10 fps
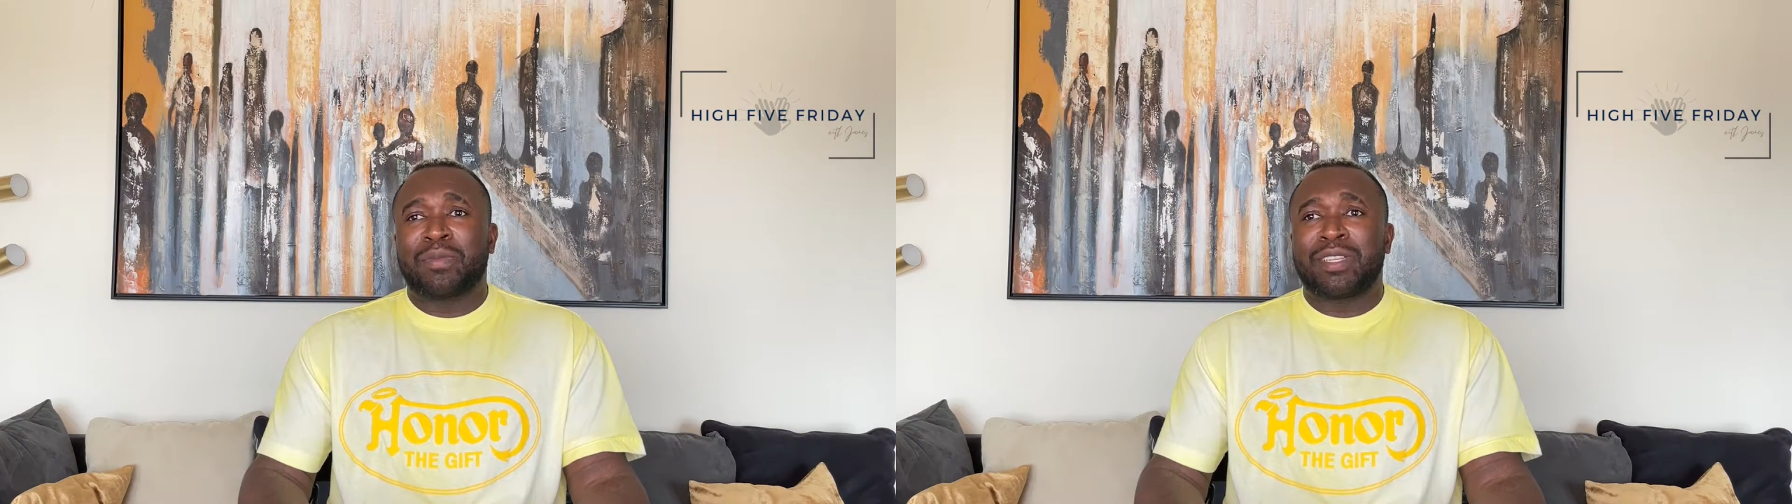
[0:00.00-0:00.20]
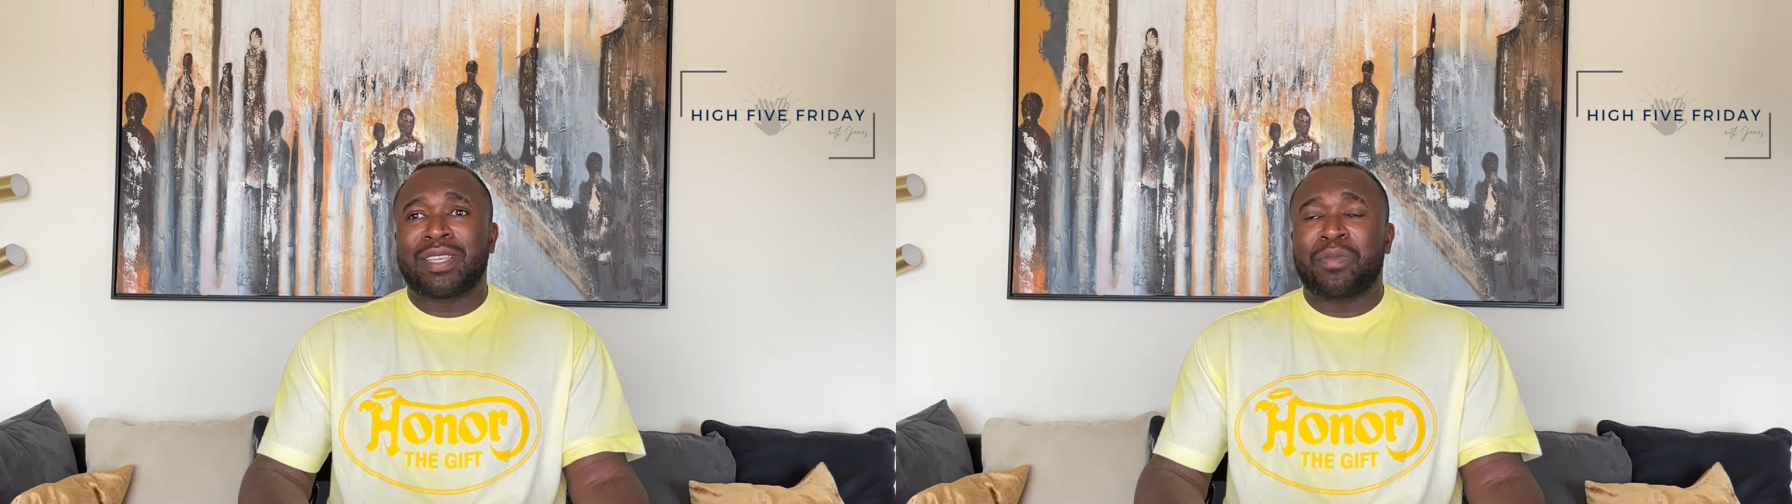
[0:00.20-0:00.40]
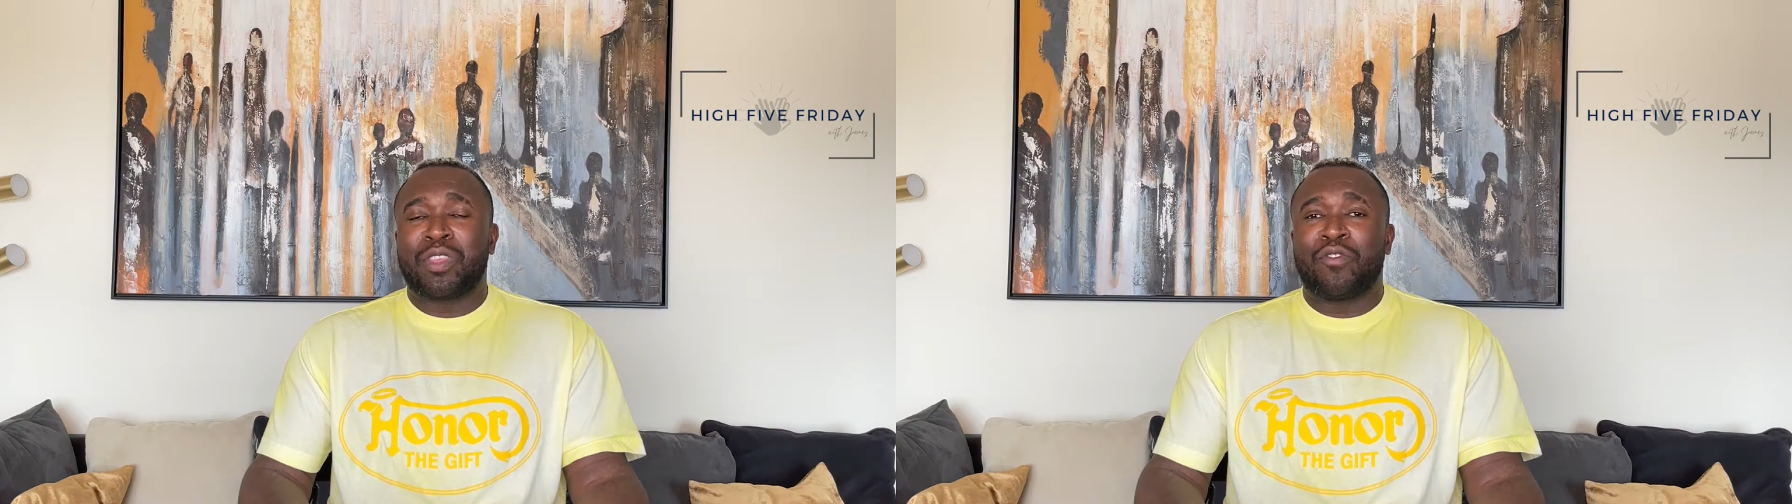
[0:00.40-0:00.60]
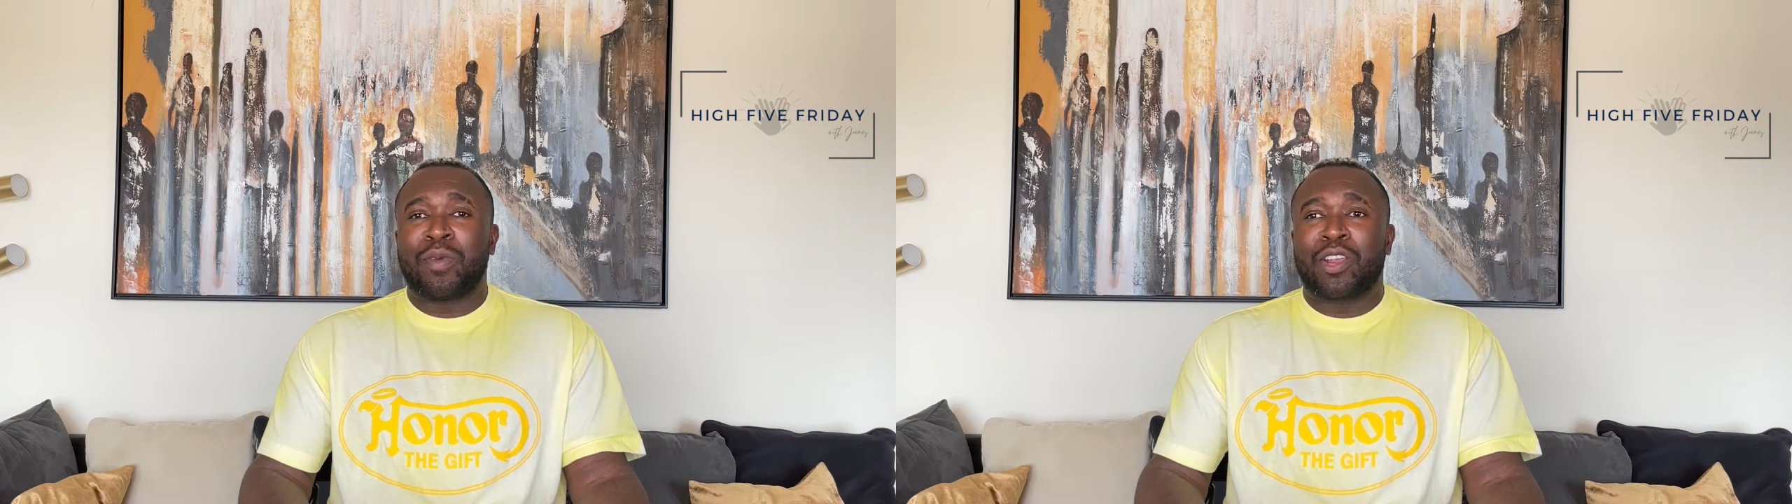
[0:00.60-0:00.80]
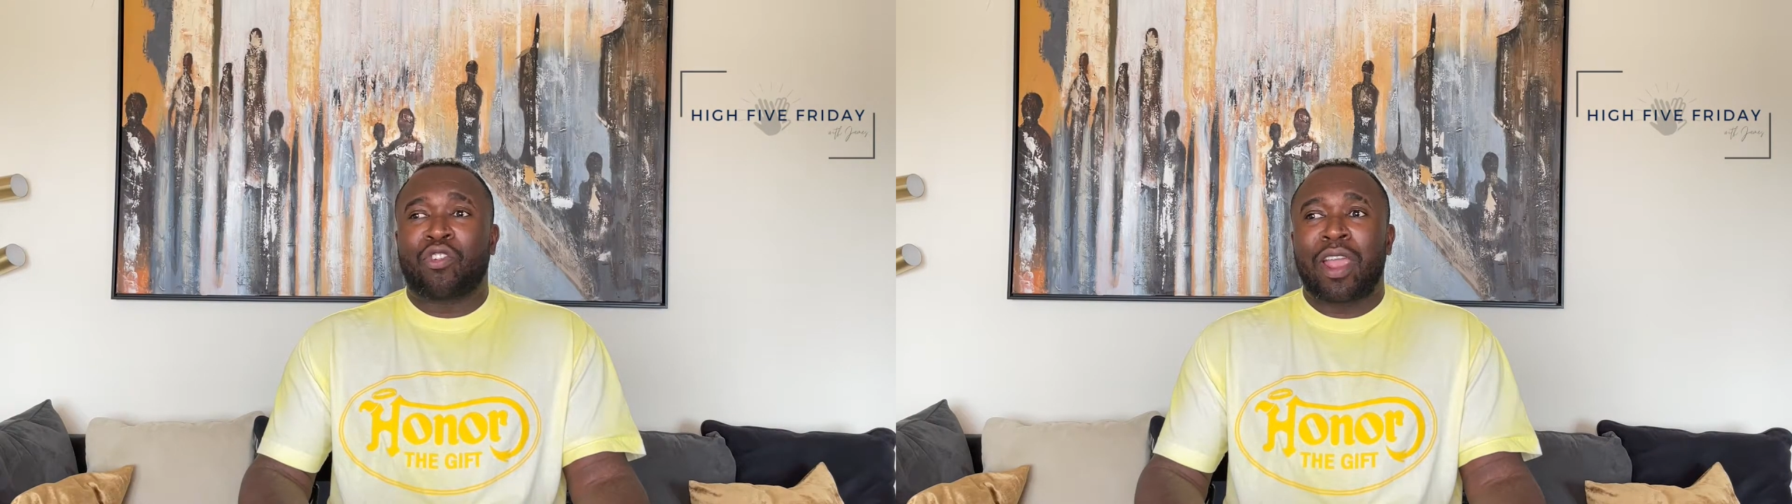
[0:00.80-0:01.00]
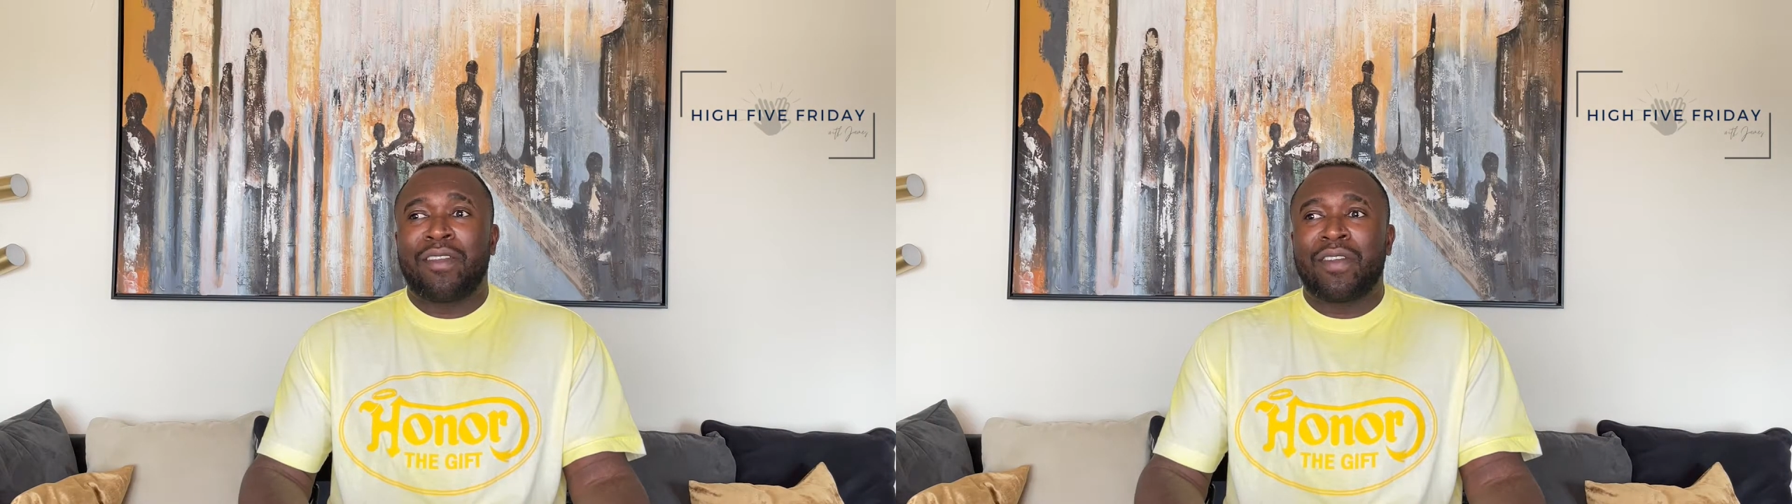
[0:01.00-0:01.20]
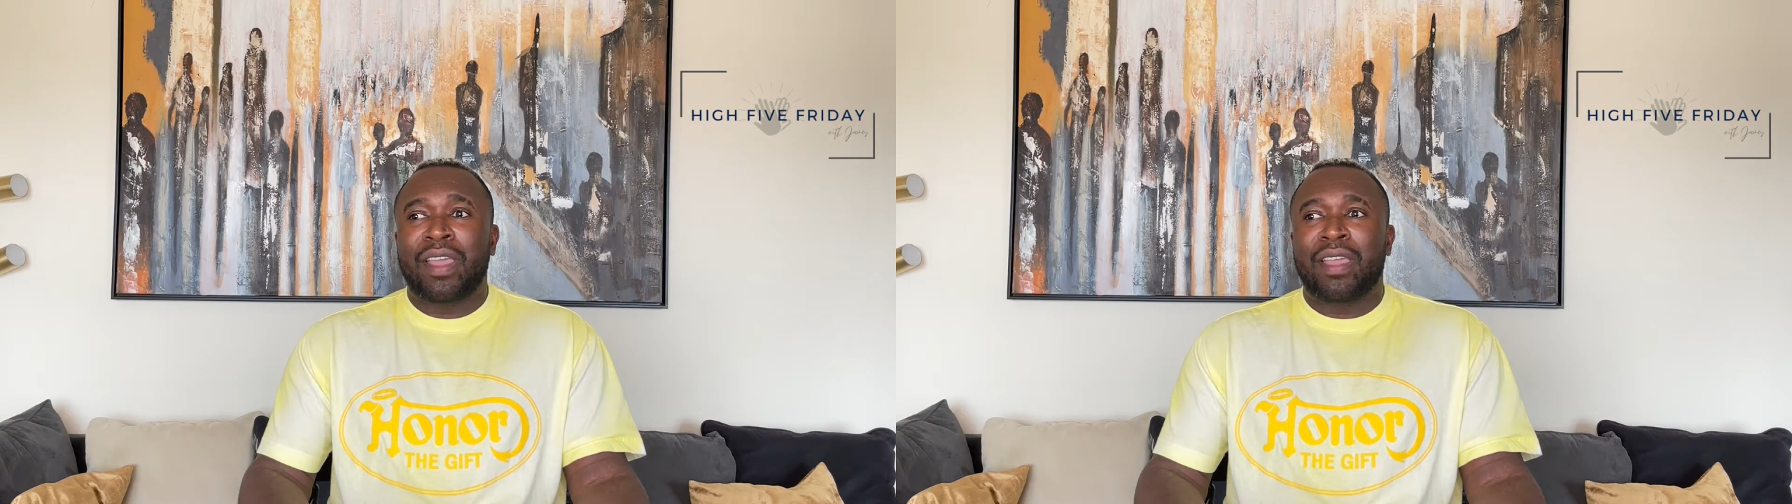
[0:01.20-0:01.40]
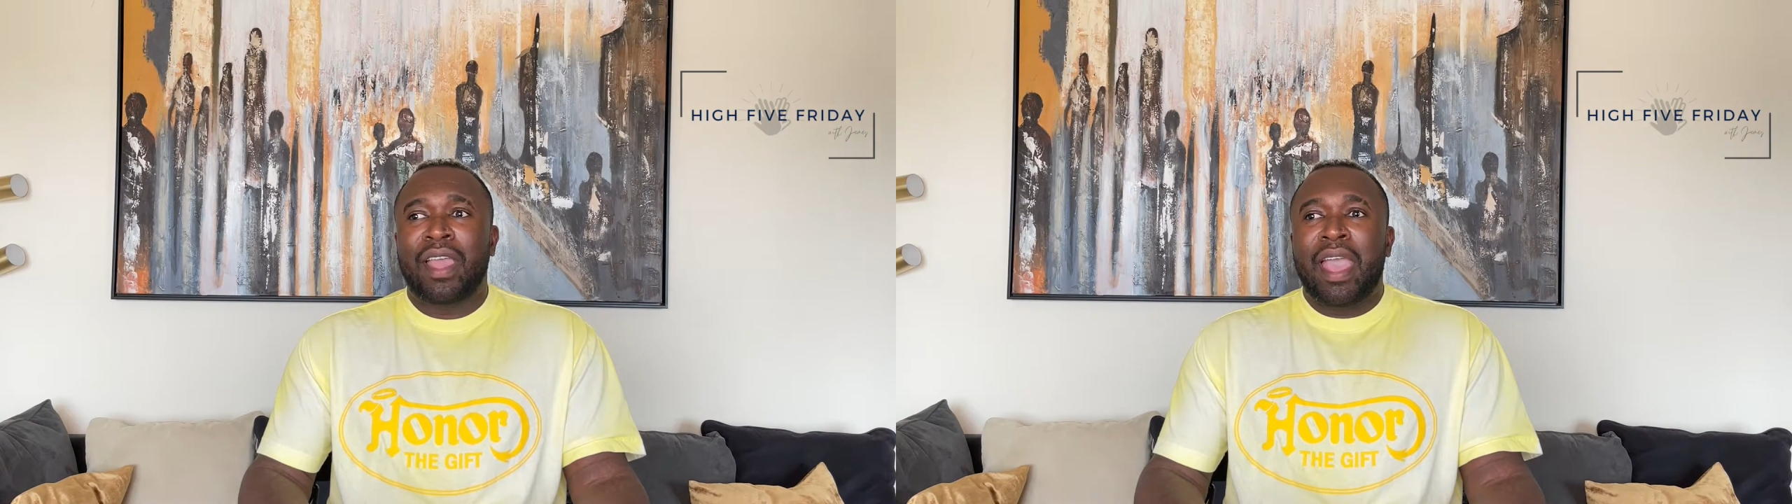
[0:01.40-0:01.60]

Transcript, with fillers: been something you've been craving.